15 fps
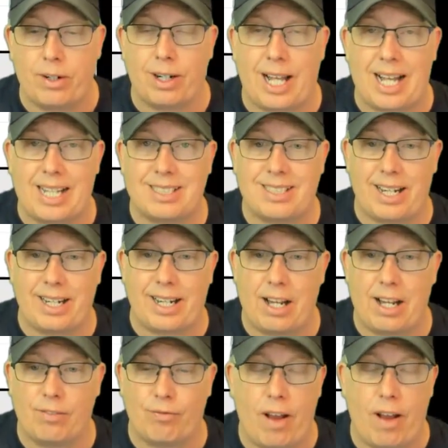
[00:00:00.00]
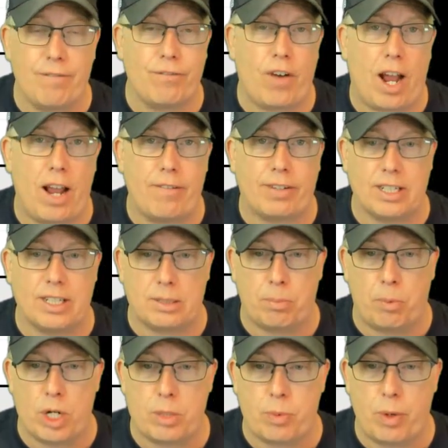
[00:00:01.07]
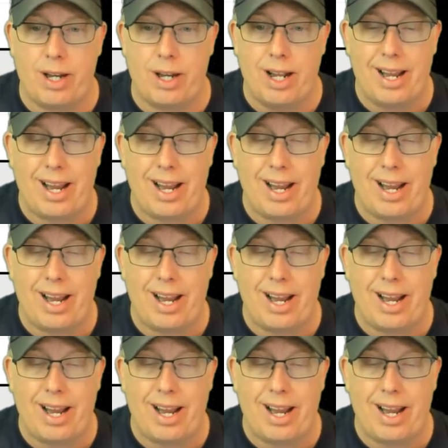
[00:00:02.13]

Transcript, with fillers: their last ten games, five and five against the point spread.